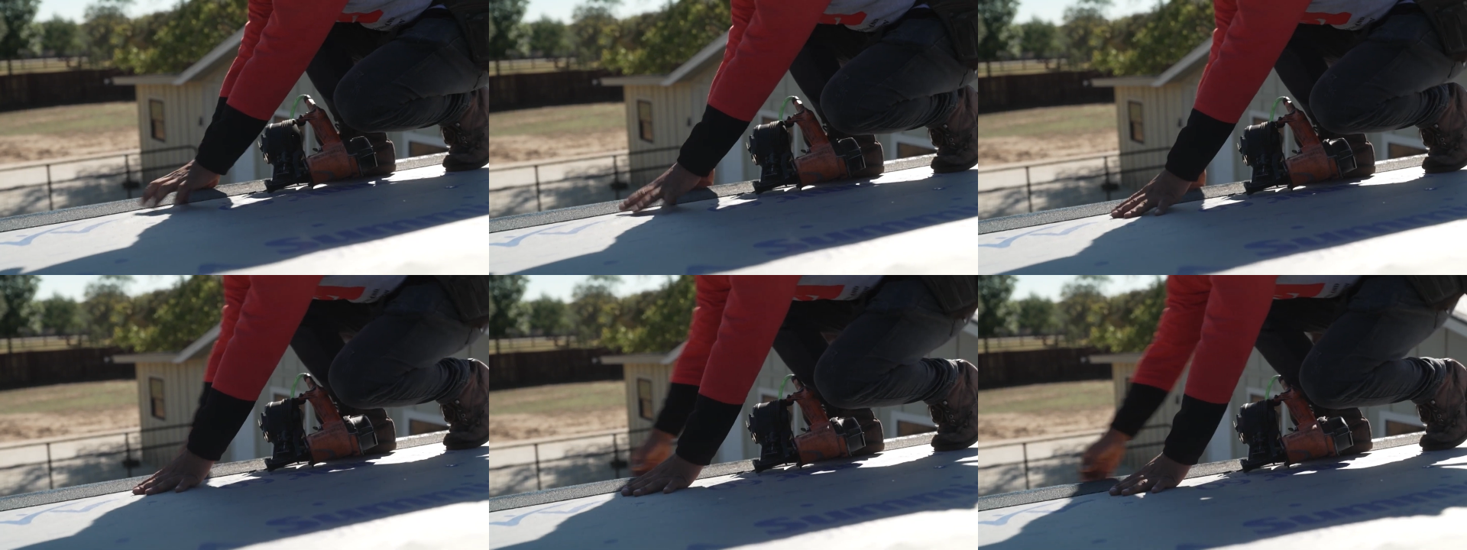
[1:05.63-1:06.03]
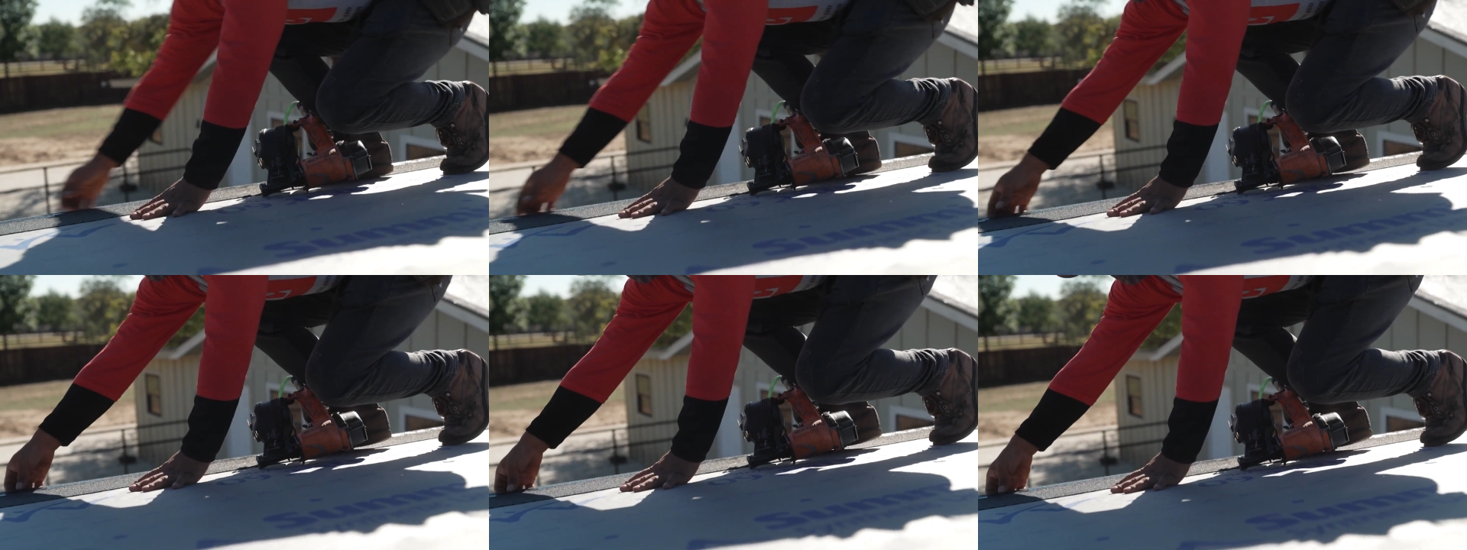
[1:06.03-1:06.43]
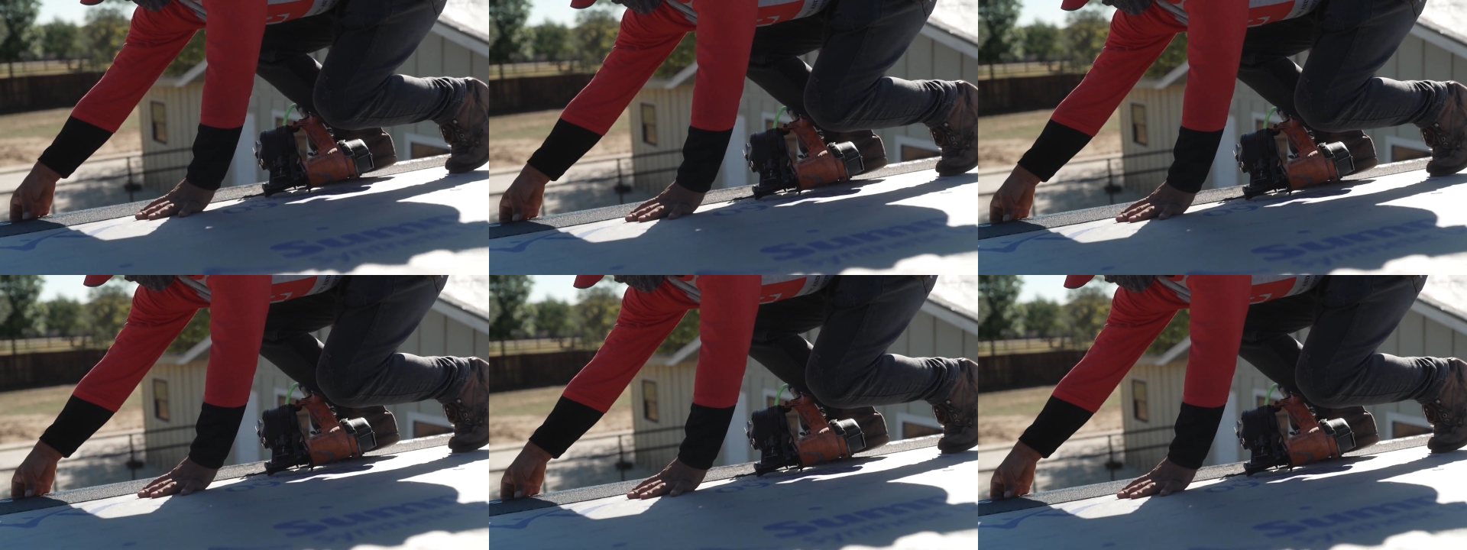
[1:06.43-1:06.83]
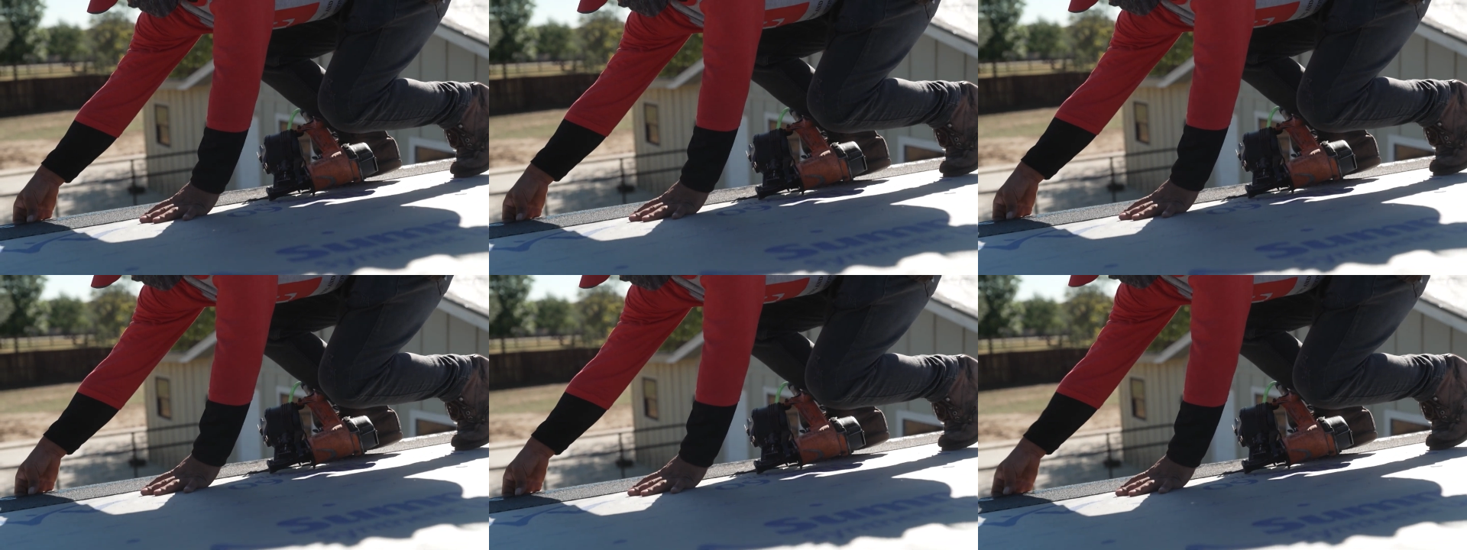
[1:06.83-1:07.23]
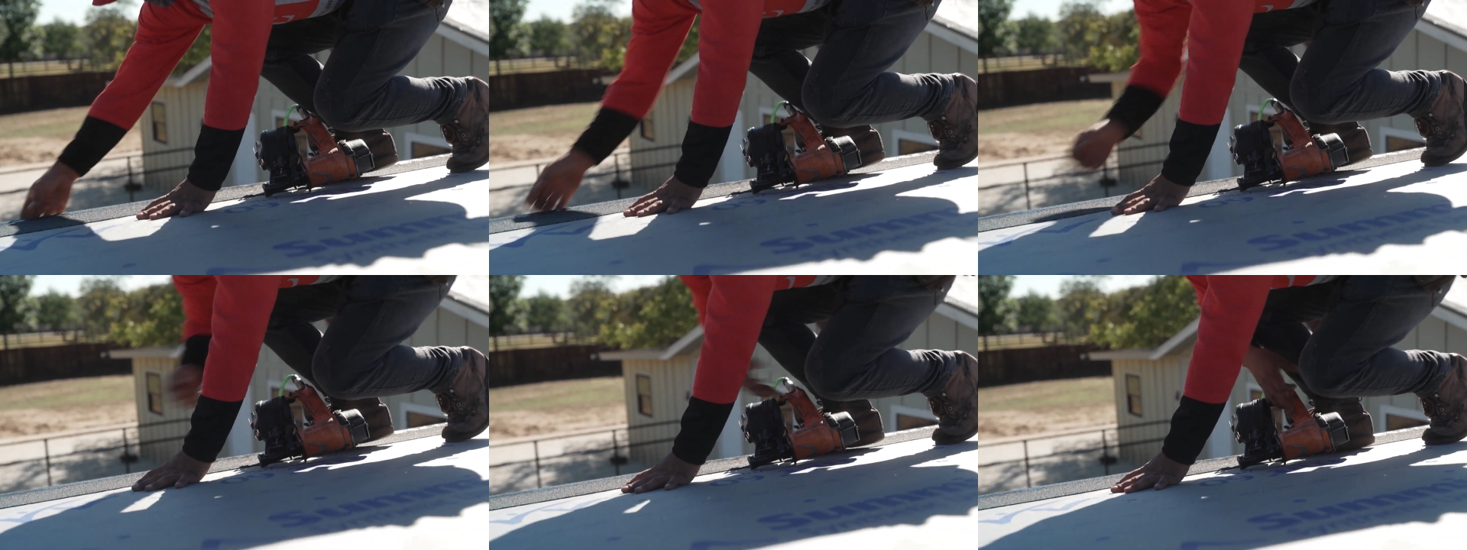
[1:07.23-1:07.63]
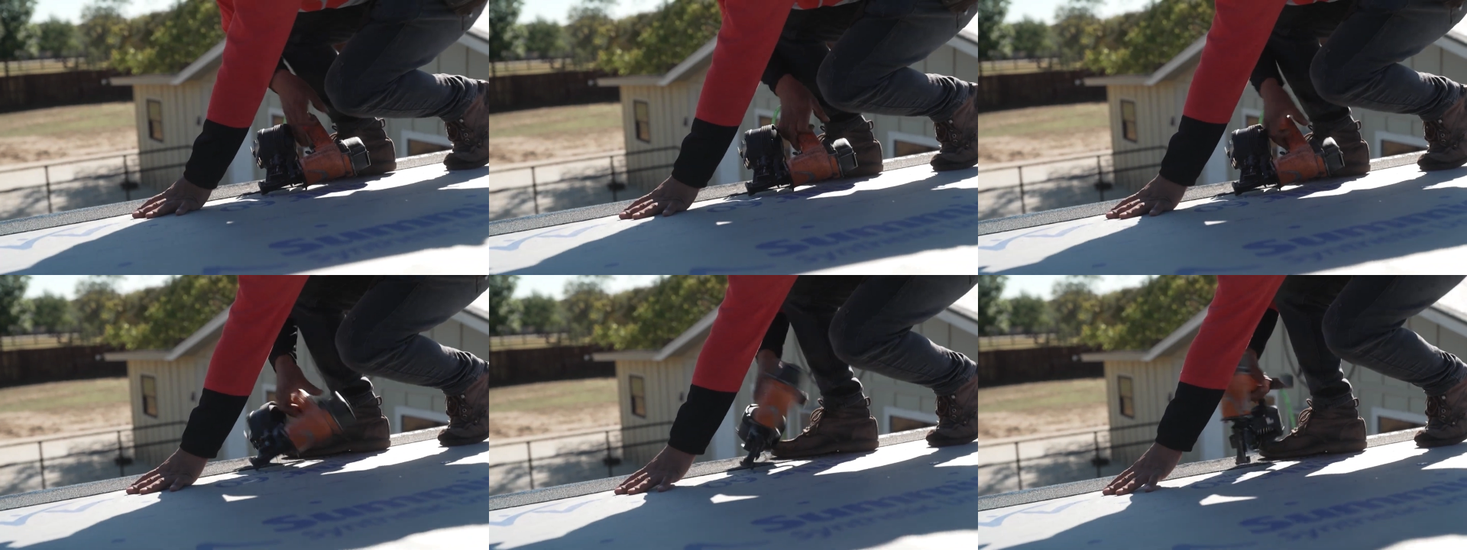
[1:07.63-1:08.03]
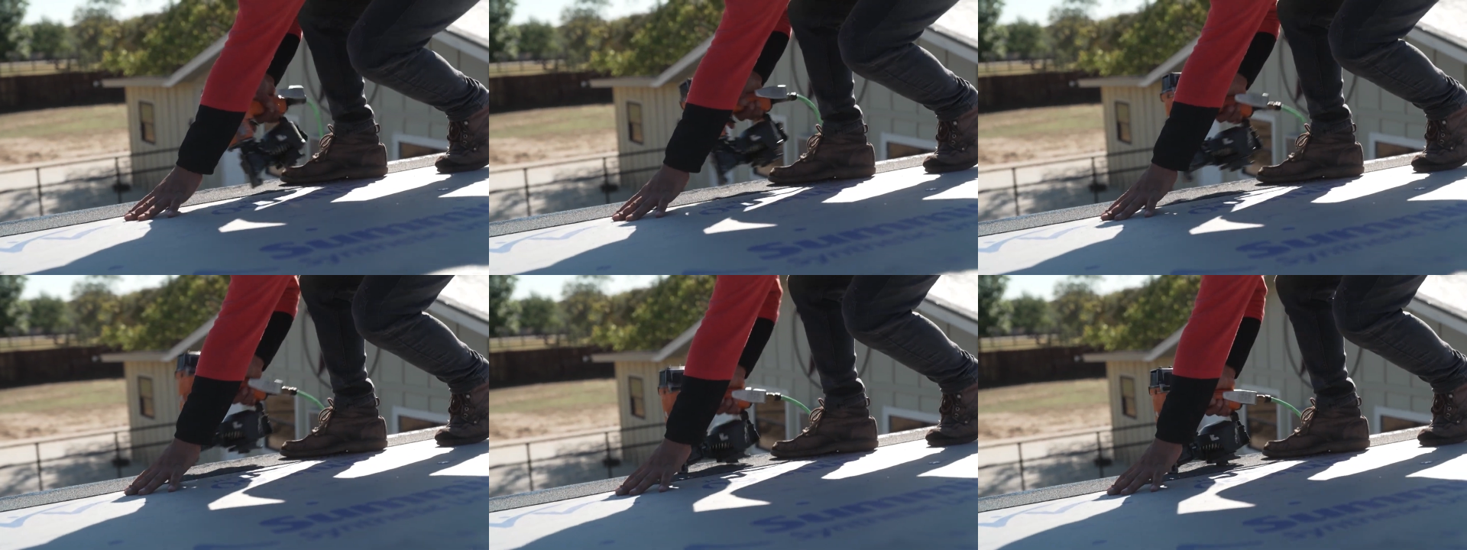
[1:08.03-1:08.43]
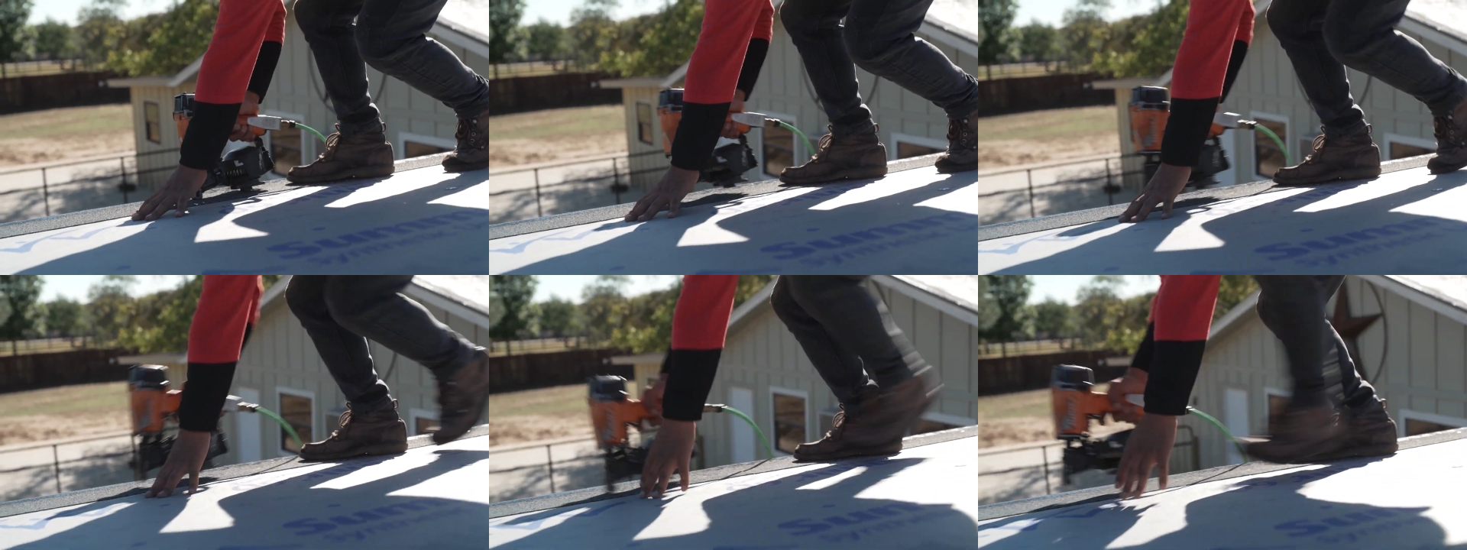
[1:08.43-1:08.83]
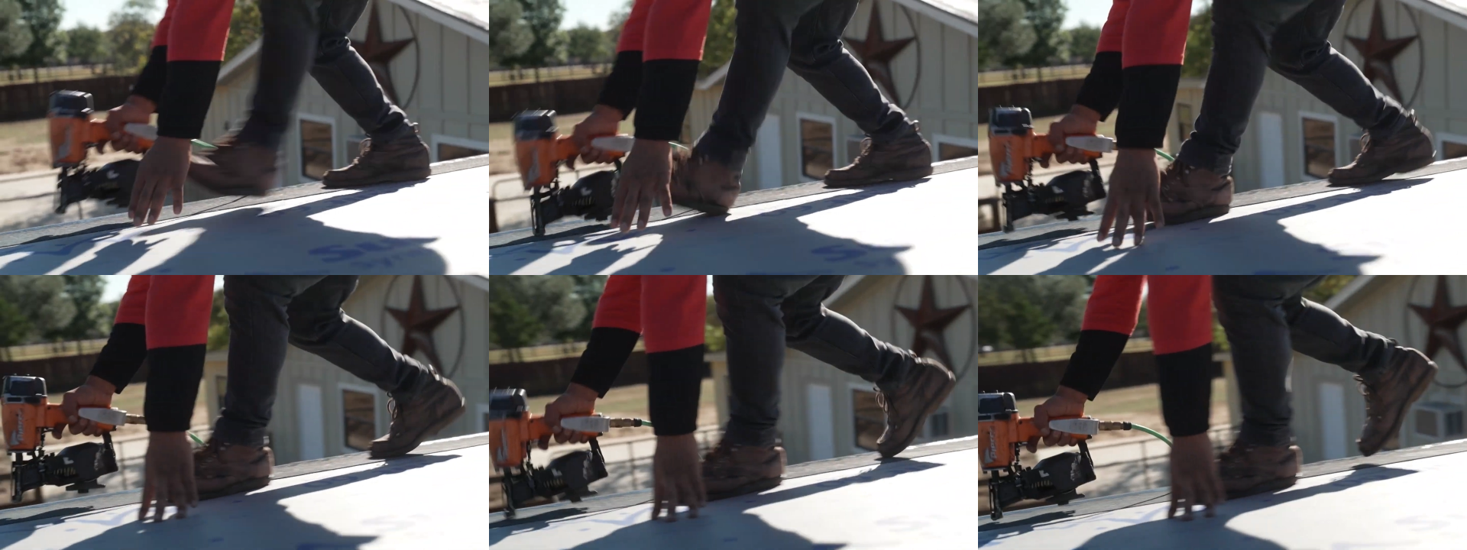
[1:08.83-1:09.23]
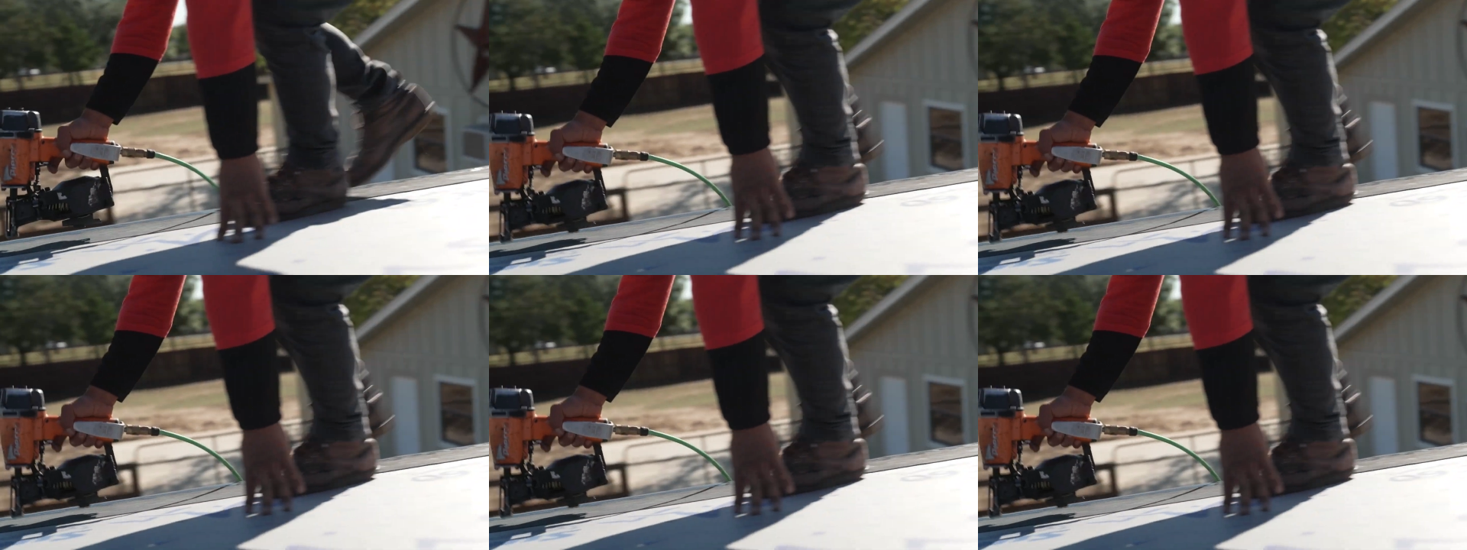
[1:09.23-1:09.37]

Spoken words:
Nobody's mouth can be seen.